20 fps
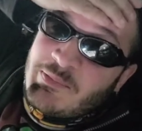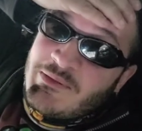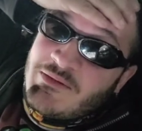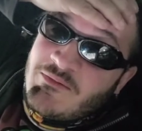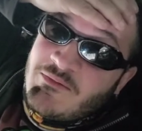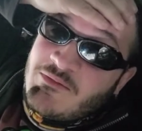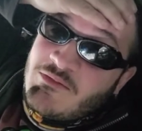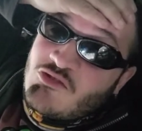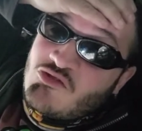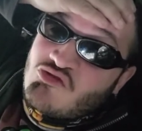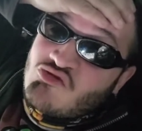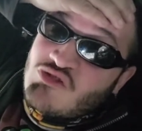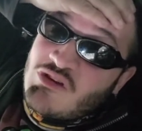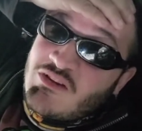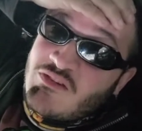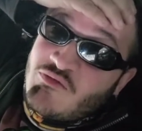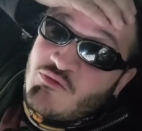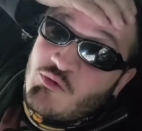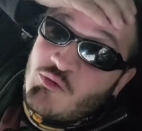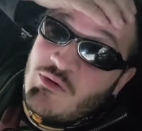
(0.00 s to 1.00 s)
been
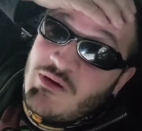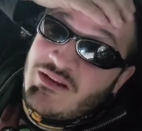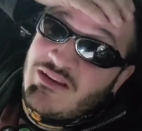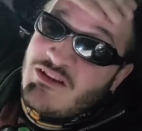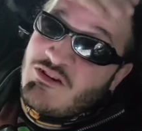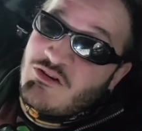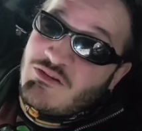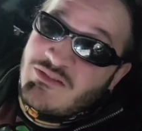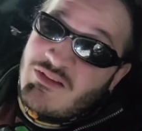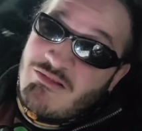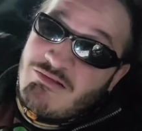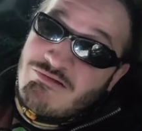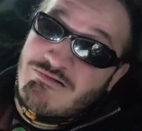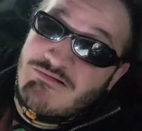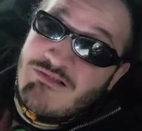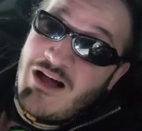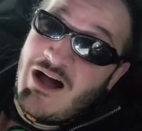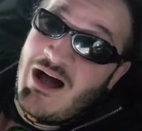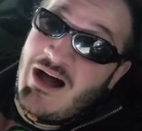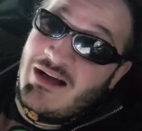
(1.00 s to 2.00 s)
stressful, and there is a
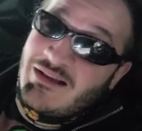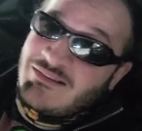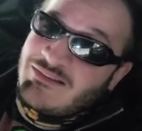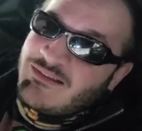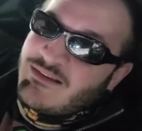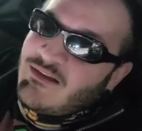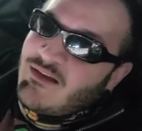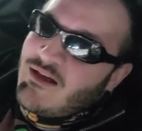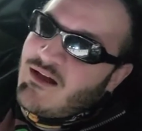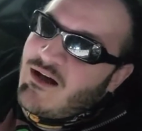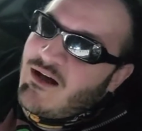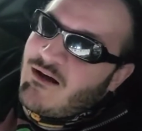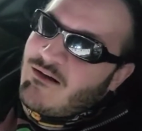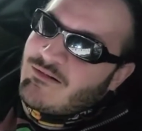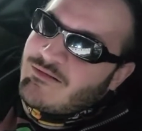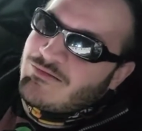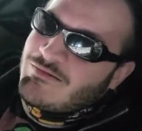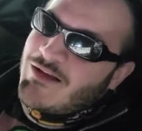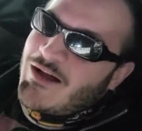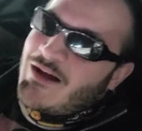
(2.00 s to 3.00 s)
lot
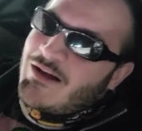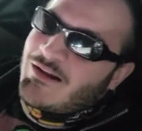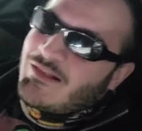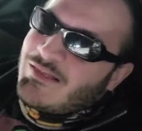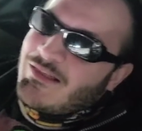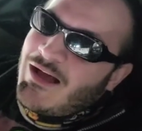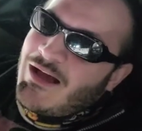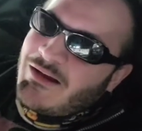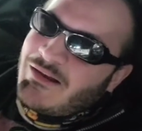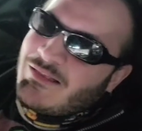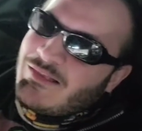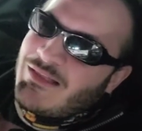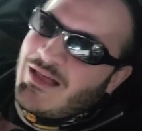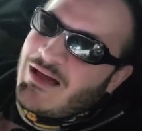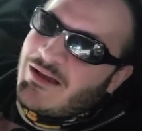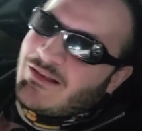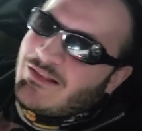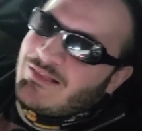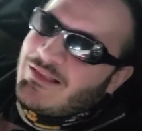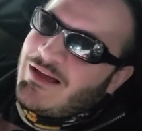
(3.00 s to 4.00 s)

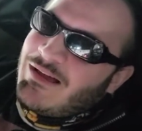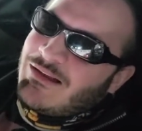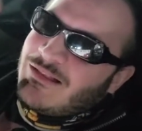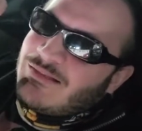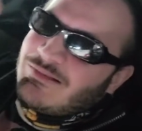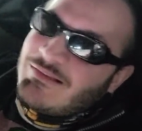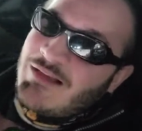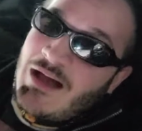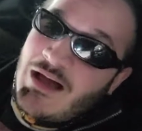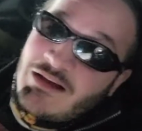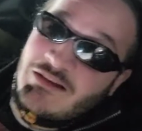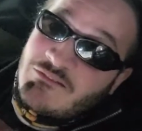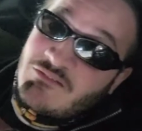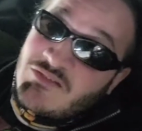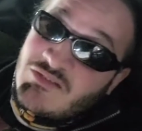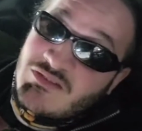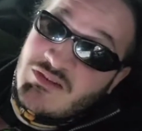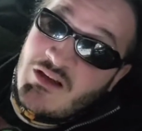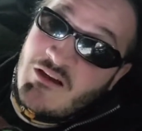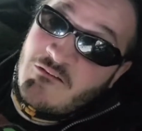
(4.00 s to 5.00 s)
of
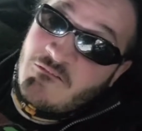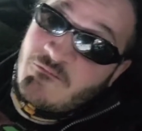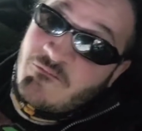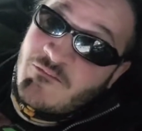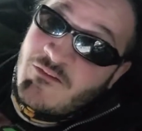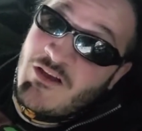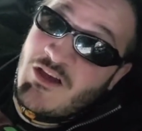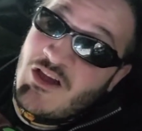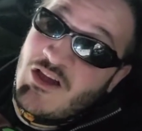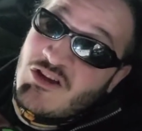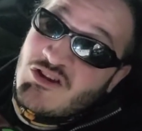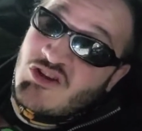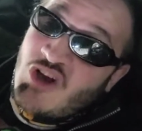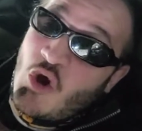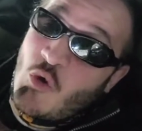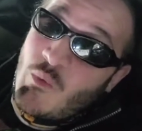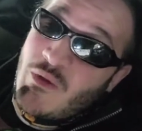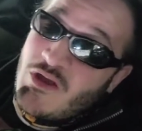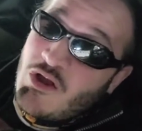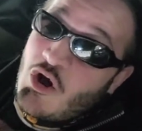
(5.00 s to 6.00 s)
stuff
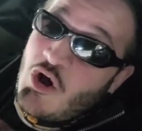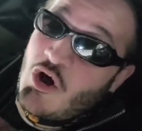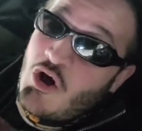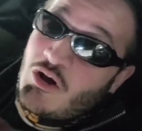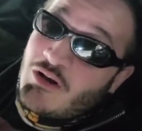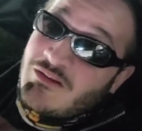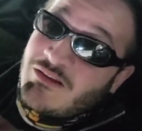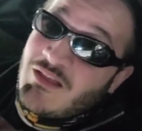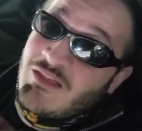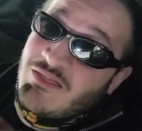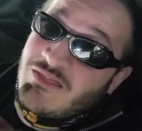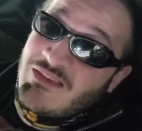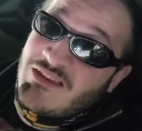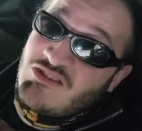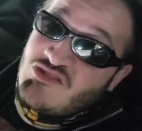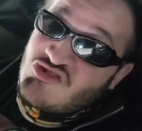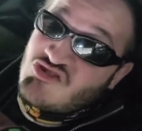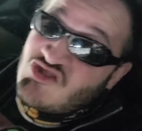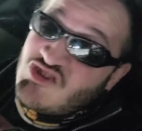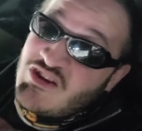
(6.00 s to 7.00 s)
going on
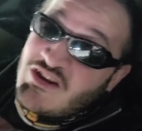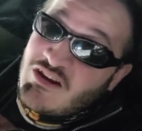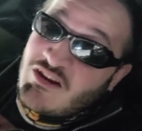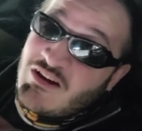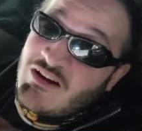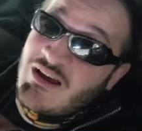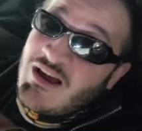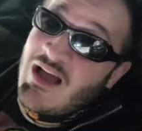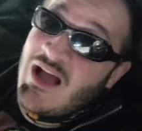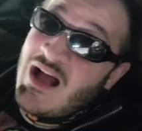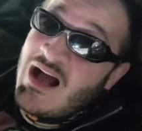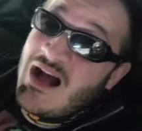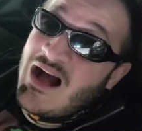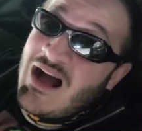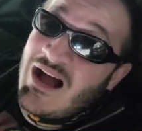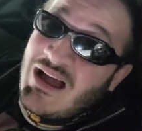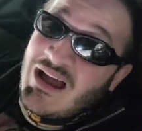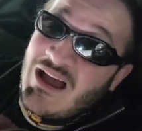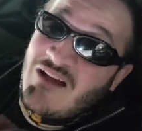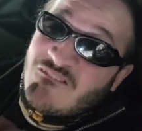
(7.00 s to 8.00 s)
this year.
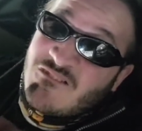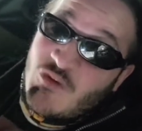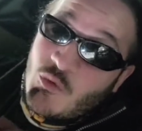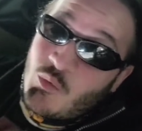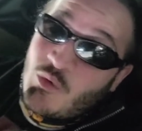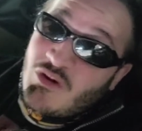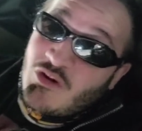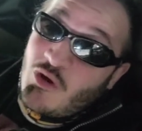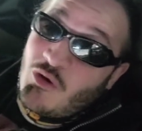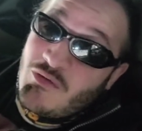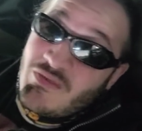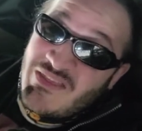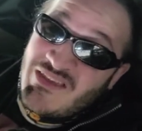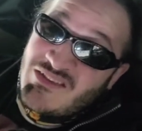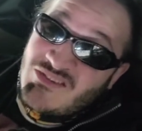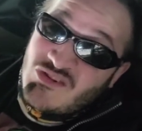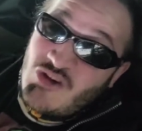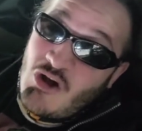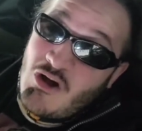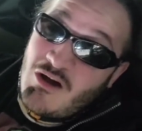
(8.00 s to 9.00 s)
I have to work on
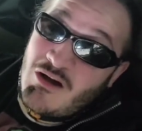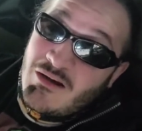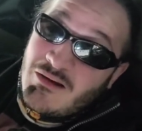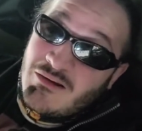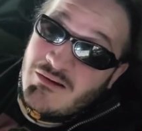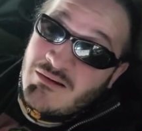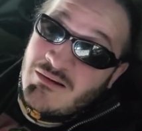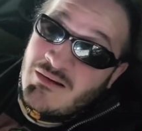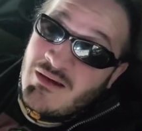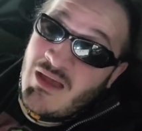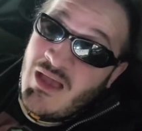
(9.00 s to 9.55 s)
this car,